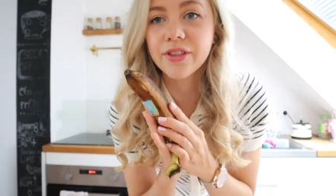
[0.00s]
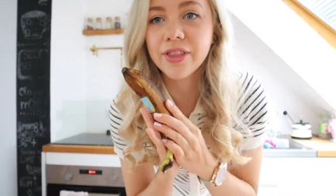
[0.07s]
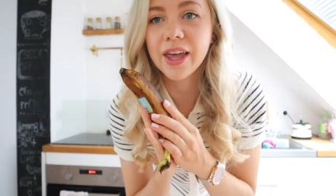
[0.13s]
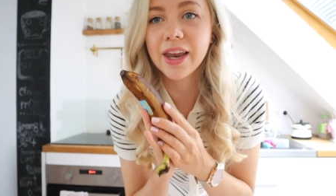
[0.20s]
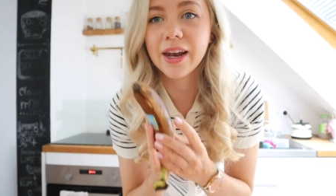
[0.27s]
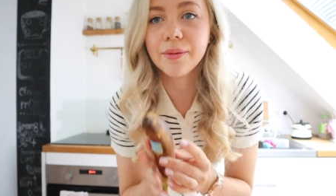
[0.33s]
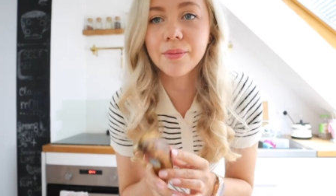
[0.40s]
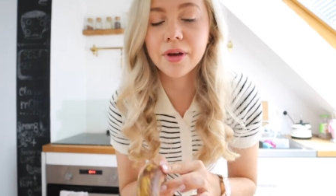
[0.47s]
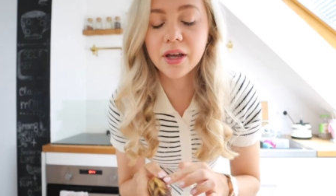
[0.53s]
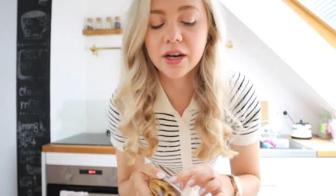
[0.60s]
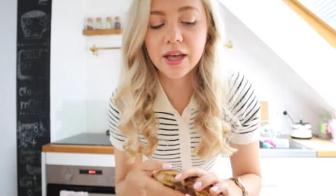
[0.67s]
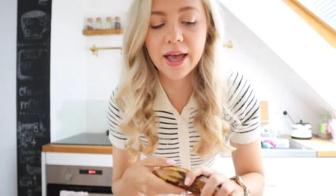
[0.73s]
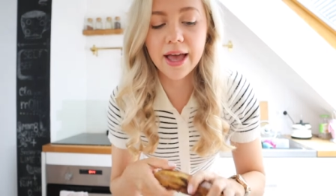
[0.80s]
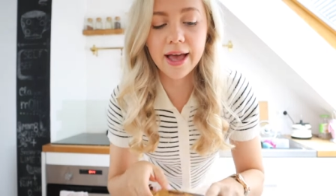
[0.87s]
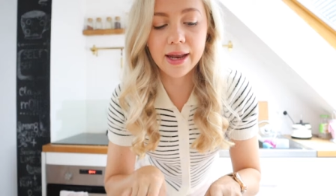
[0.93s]
Then I'm
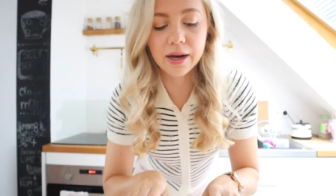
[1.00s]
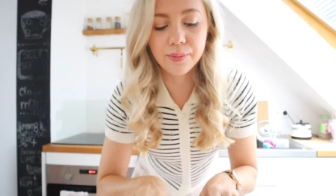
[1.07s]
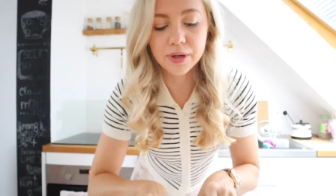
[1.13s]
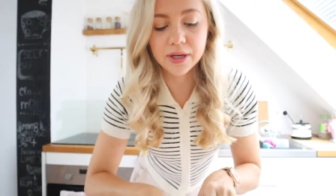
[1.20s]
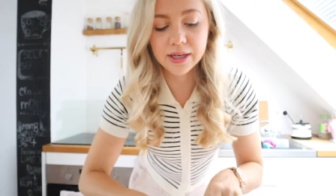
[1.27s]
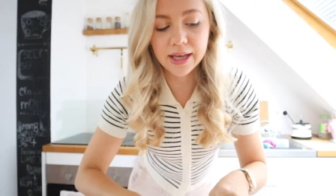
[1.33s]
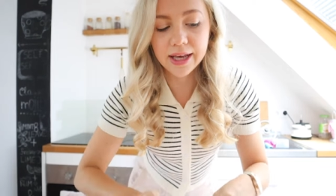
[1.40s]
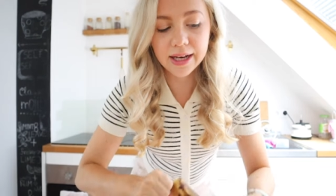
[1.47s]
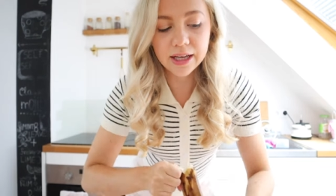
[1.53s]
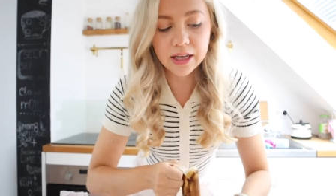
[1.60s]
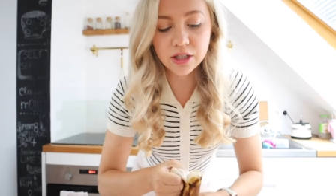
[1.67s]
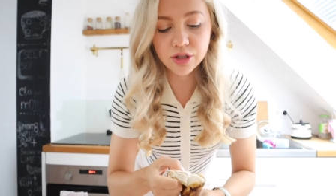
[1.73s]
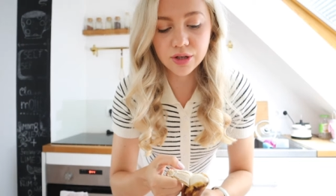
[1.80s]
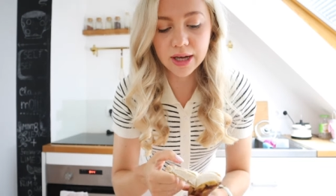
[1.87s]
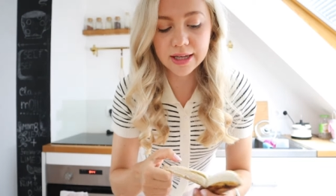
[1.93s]
gonna add a banana
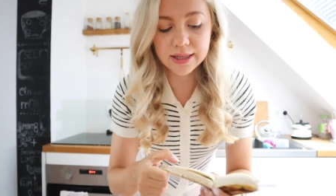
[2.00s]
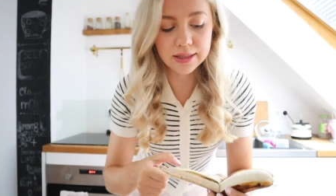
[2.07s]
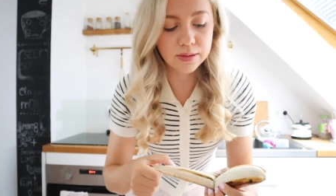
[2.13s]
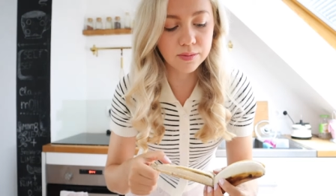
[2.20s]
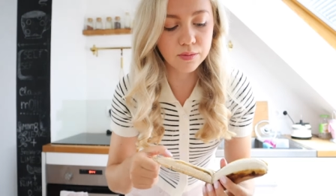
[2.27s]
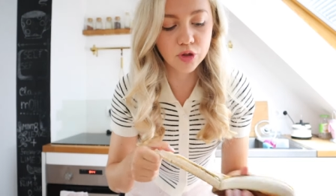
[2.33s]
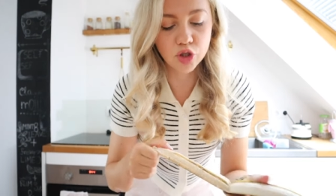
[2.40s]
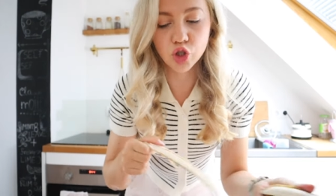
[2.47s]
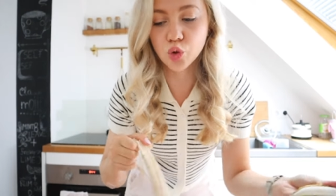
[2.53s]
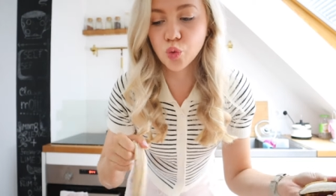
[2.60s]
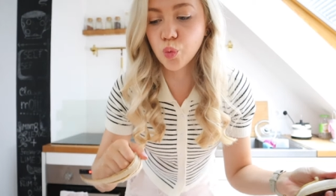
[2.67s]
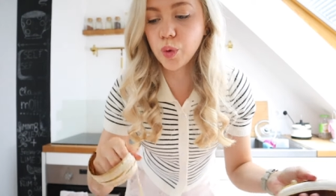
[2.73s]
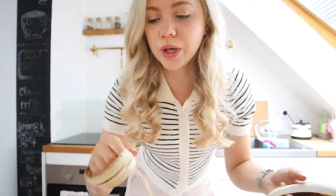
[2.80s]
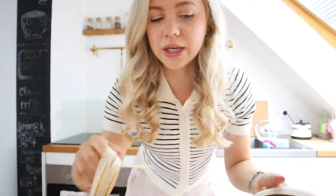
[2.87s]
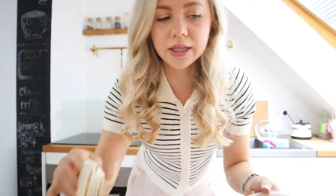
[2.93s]
to add some
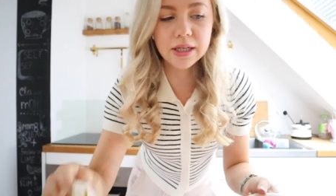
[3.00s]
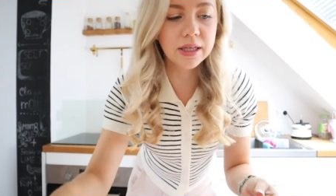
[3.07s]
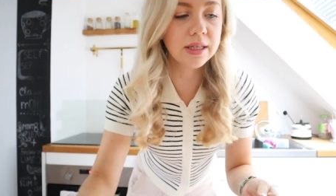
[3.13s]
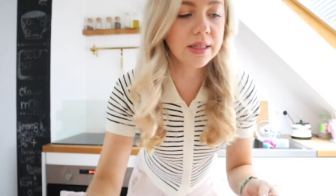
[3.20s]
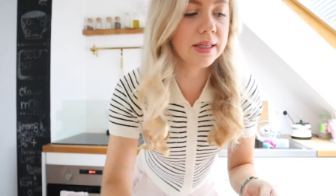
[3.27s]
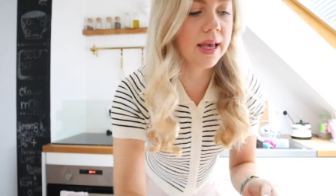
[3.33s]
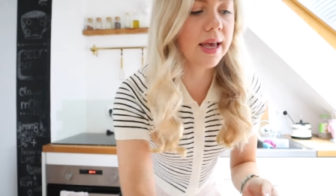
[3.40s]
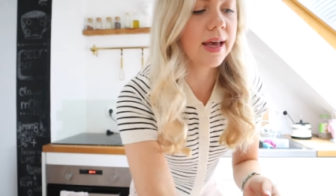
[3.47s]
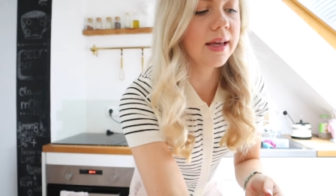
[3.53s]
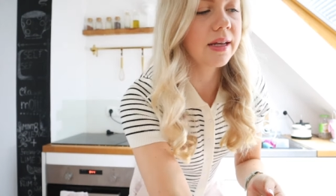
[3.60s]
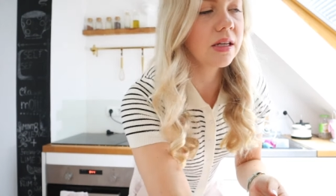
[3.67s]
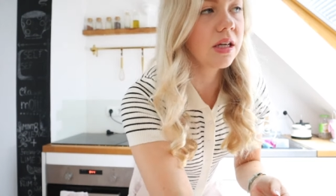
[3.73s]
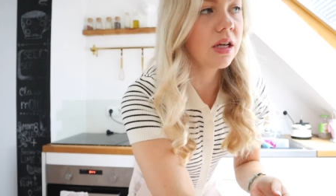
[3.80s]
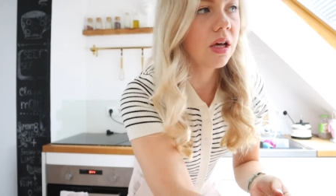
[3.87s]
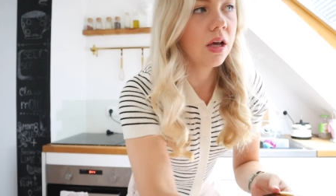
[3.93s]
sweetness.
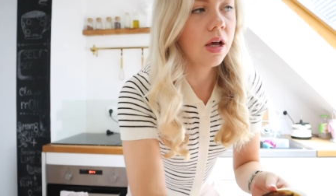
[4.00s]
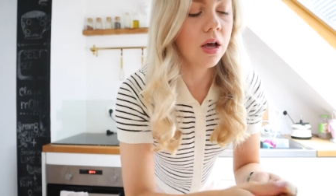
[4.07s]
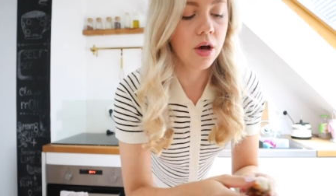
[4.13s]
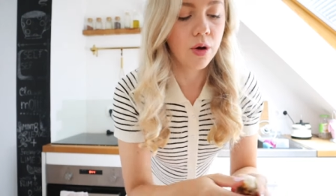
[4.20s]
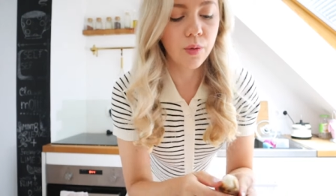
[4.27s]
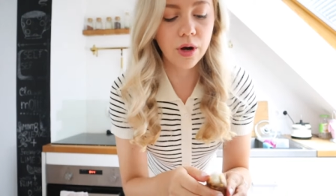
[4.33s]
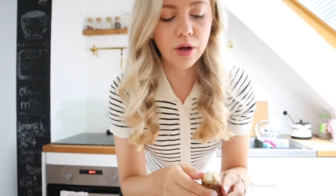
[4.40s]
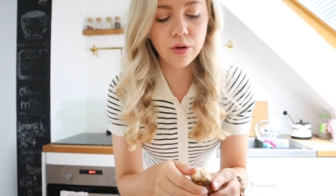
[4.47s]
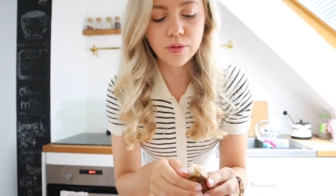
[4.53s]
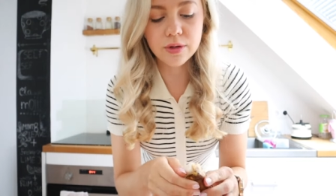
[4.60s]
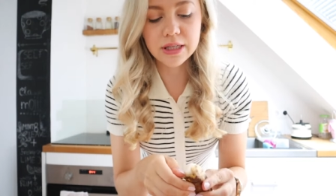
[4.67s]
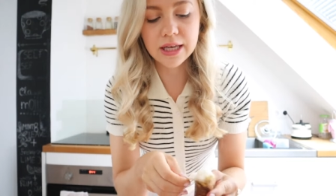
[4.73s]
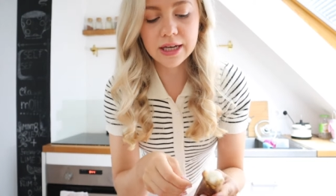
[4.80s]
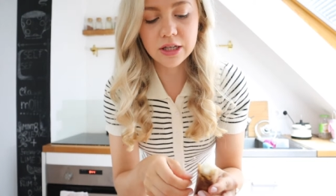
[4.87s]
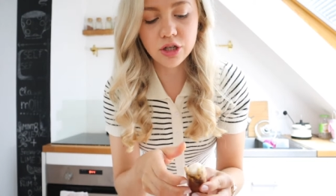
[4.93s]
And what I
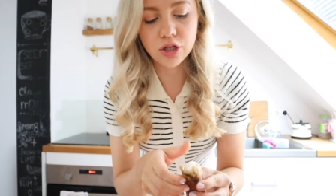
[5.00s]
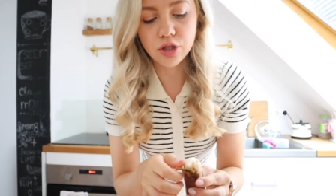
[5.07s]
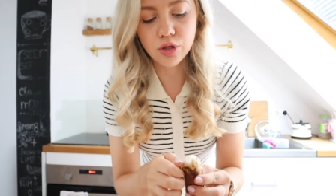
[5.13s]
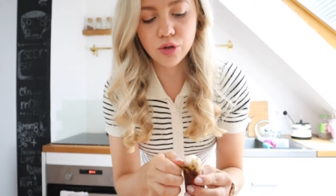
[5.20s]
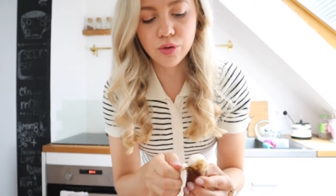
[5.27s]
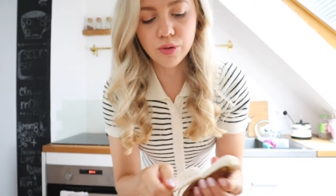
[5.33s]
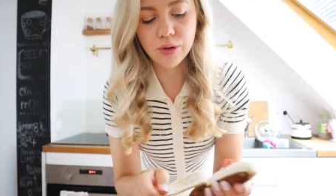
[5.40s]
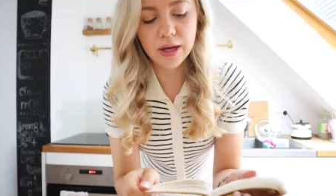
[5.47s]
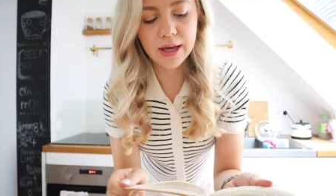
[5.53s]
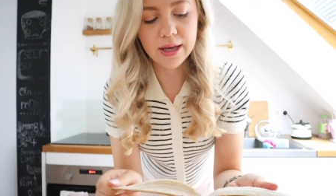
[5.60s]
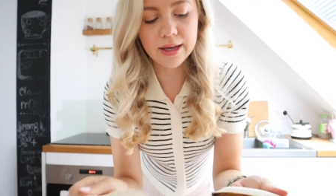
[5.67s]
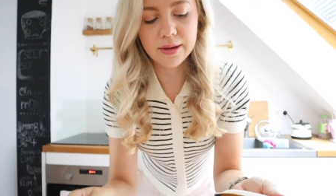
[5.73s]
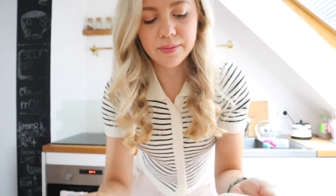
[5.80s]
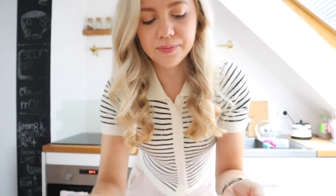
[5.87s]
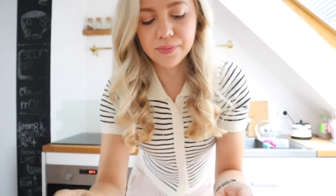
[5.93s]
always like to do
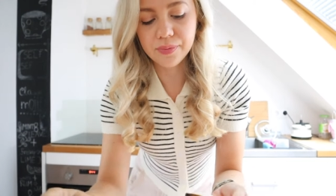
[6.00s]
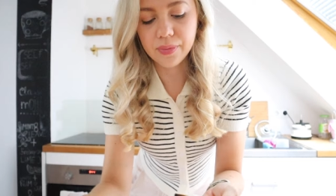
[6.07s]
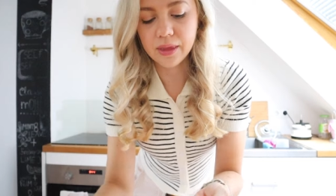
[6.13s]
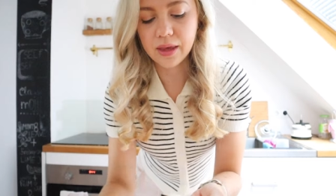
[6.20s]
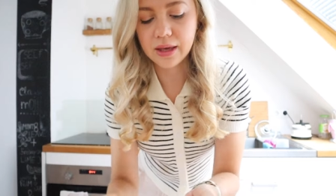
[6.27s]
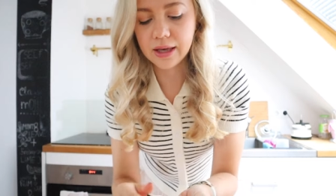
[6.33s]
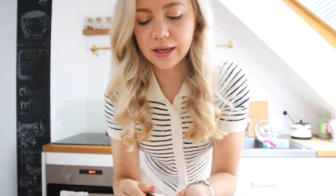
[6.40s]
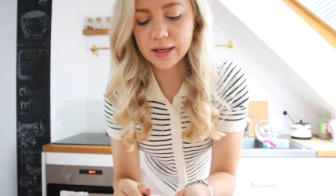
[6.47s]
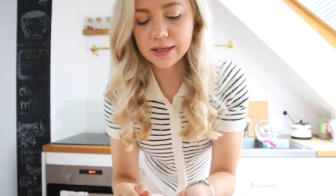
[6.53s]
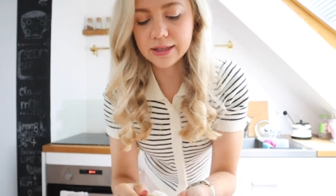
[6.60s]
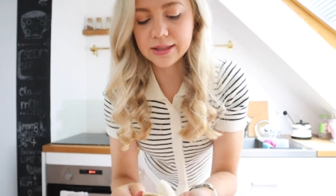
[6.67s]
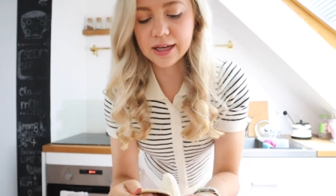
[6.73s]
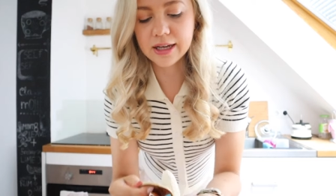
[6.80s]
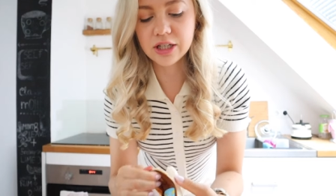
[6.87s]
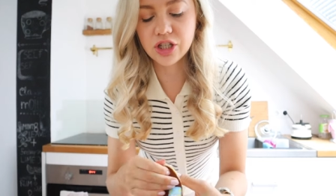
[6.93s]

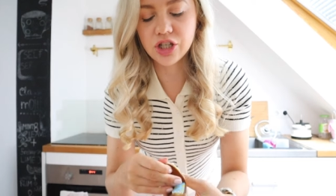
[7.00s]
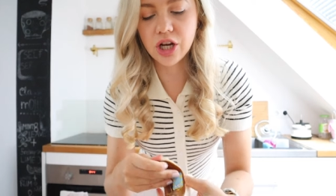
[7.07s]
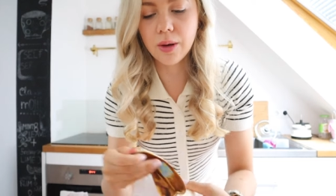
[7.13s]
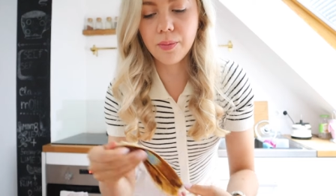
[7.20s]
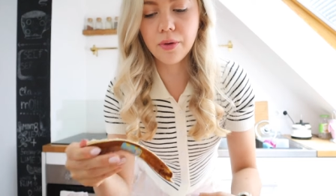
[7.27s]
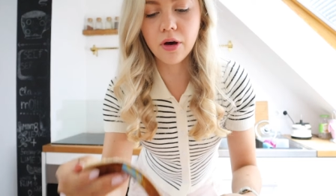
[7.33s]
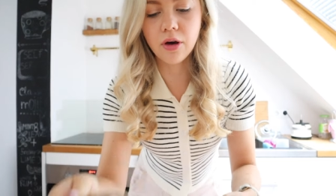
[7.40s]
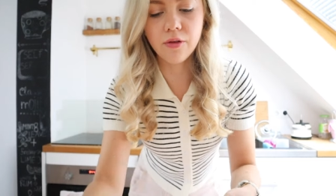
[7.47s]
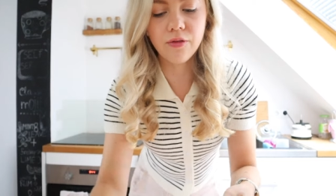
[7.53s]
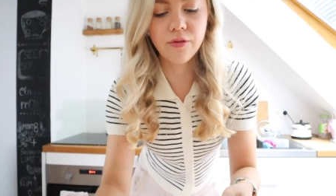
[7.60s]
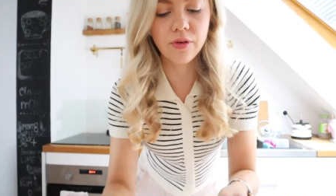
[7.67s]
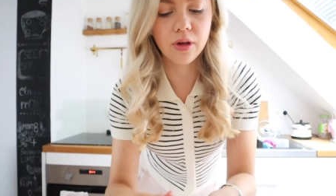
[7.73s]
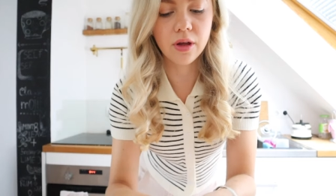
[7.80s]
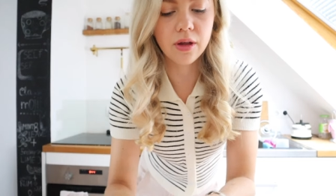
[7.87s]
is I chop off